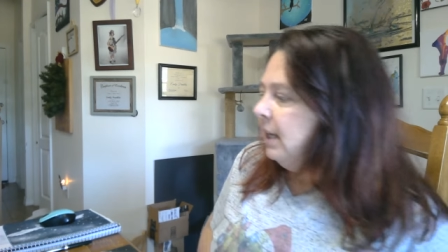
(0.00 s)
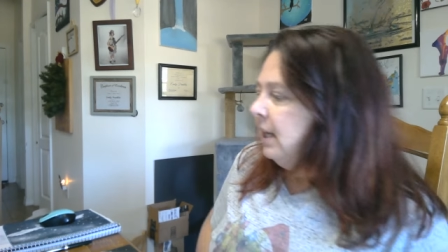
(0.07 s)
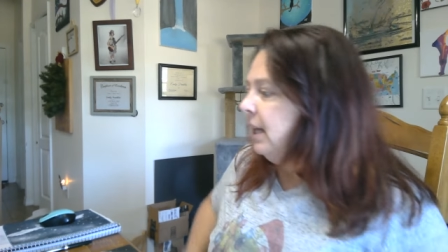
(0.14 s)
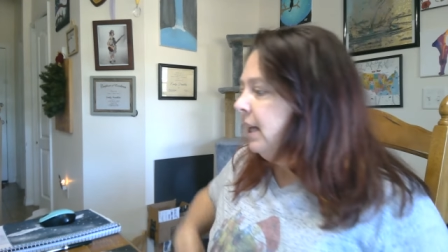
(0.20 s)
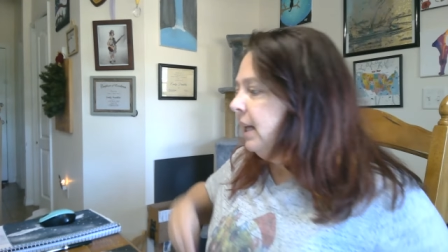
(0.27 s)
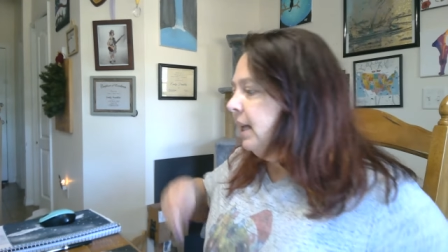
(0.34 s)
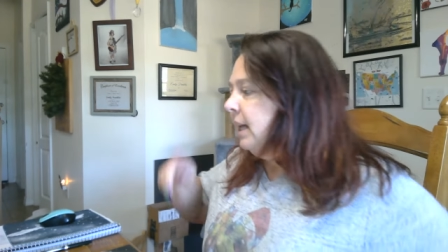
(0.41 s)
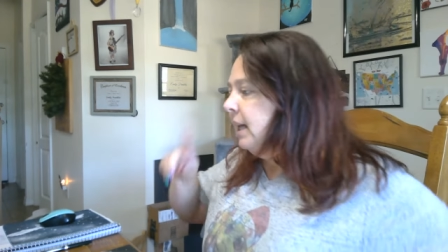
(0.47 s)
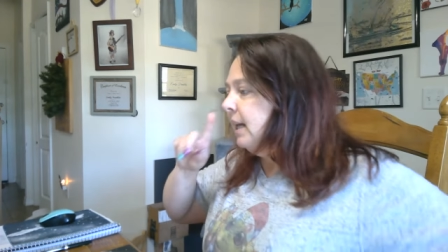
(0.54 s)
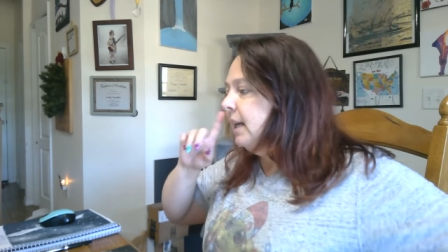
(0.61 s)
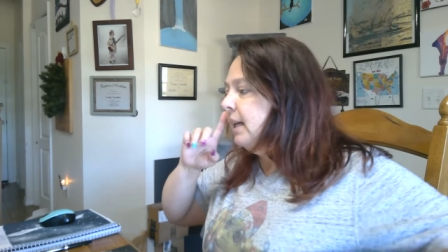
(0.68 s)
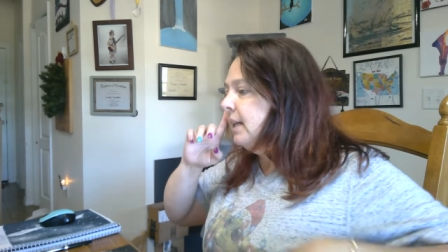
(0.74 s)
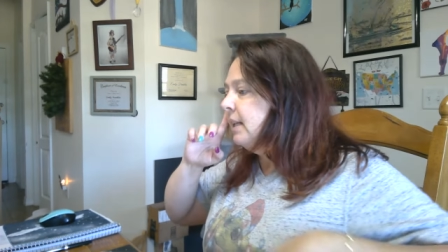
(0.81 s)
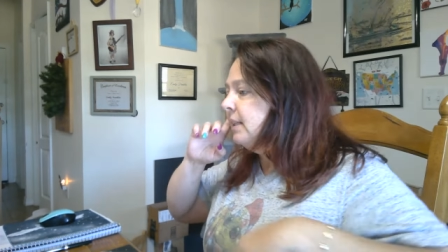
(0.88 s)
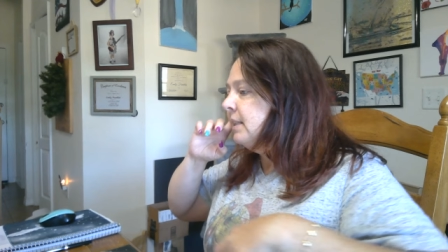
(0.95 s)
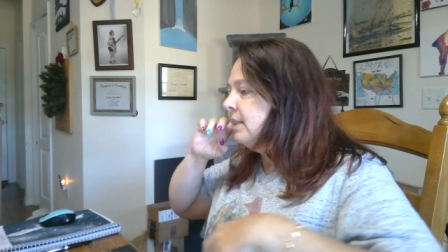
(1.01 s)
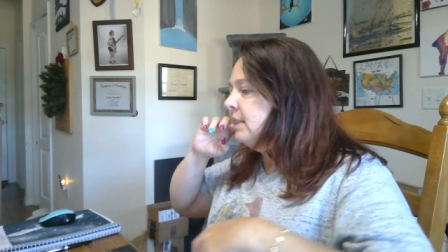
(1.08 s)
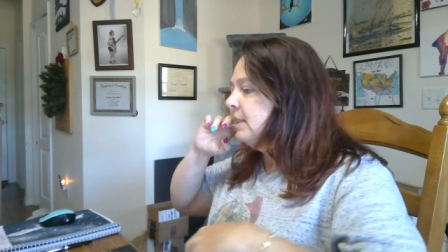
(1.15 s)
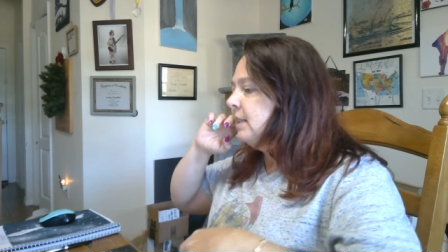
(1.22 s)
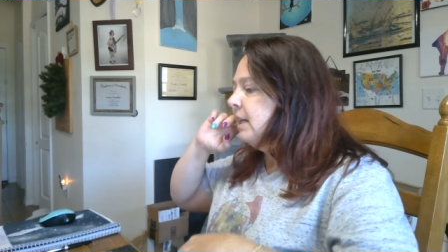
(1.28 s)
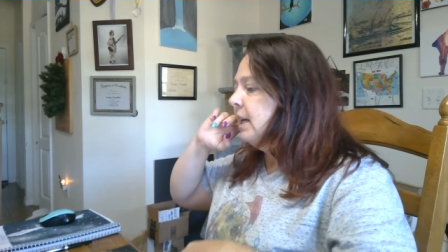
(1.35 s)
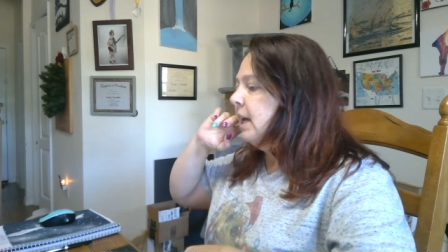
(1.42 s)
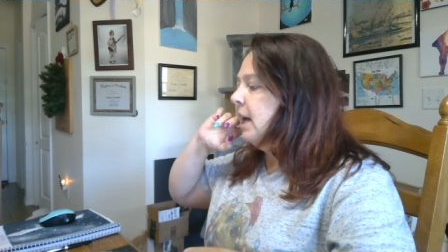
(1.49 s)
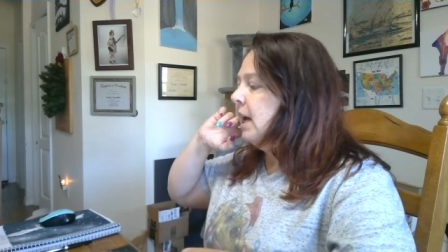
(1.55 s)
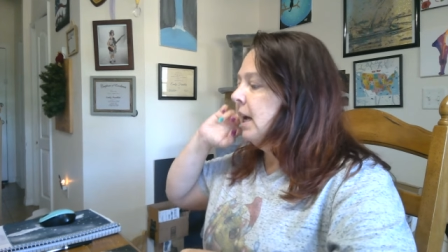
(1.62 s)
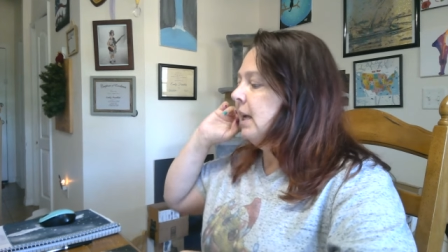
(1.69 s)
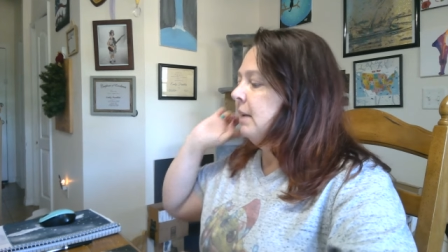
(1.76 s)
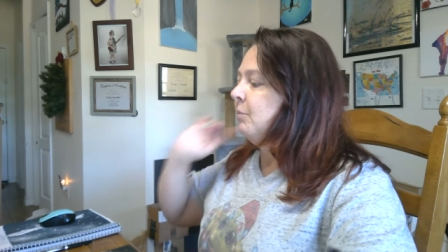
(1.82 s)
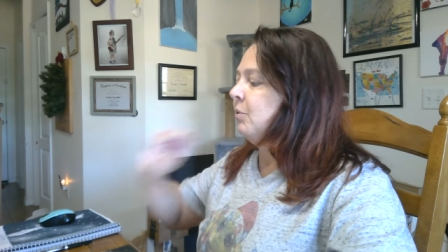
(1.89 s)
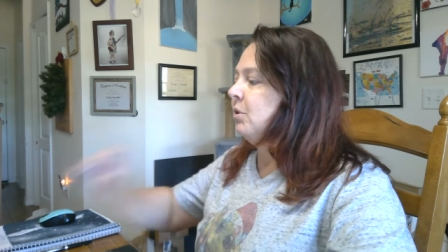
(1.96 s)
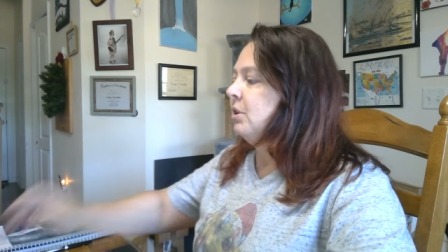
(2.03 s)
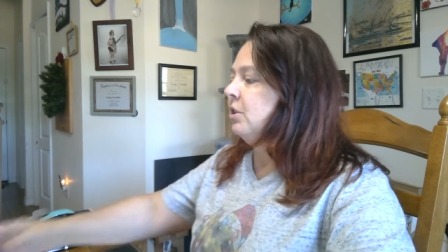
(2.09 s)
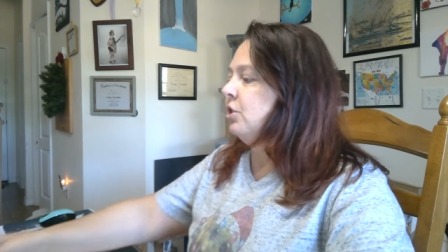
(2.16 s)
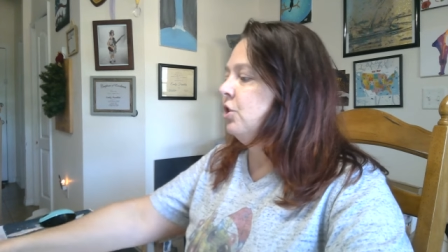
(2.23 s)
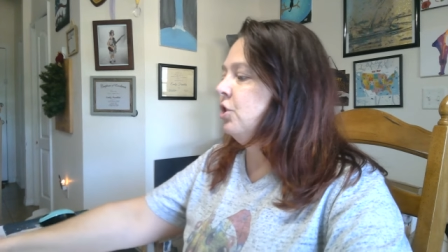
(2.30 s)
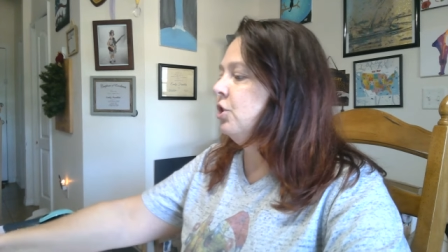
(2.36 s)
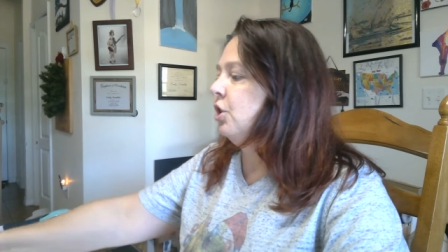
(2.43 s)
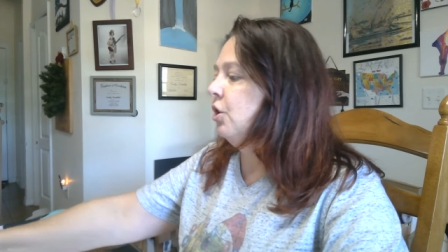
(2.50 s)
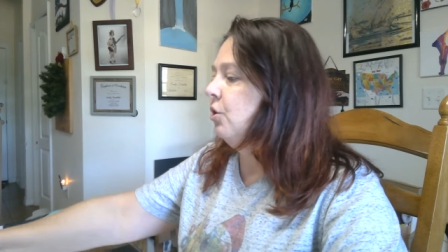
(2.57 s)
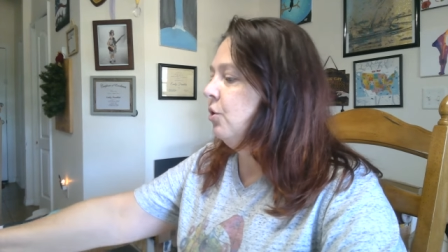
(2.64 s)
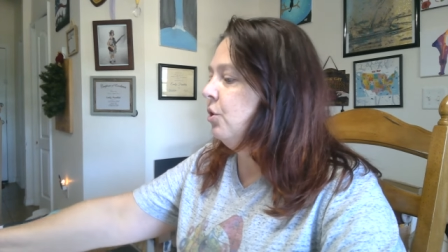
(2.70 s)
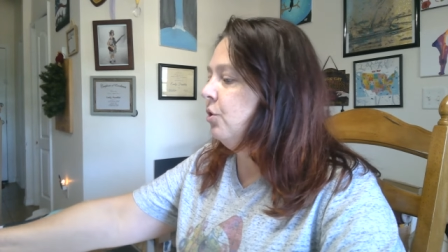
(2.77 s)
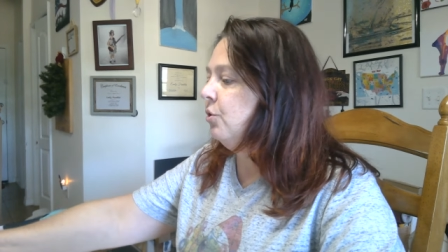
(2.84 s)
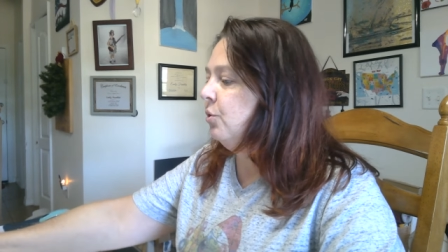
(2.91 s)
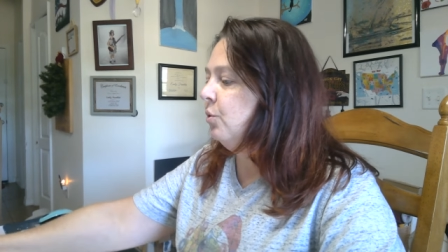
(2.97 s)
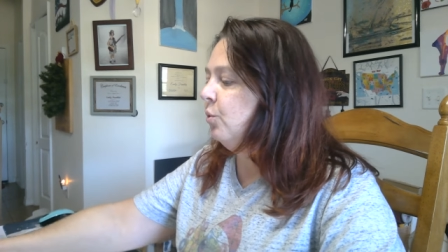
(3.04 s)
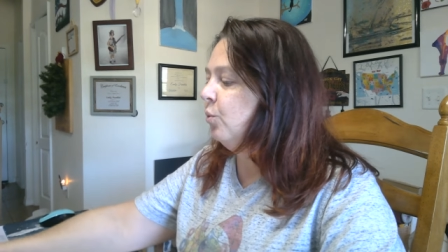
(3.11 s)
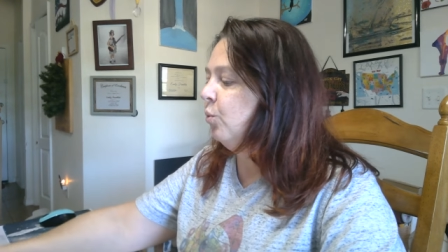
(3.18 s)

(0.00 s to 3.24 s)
and I am going to show you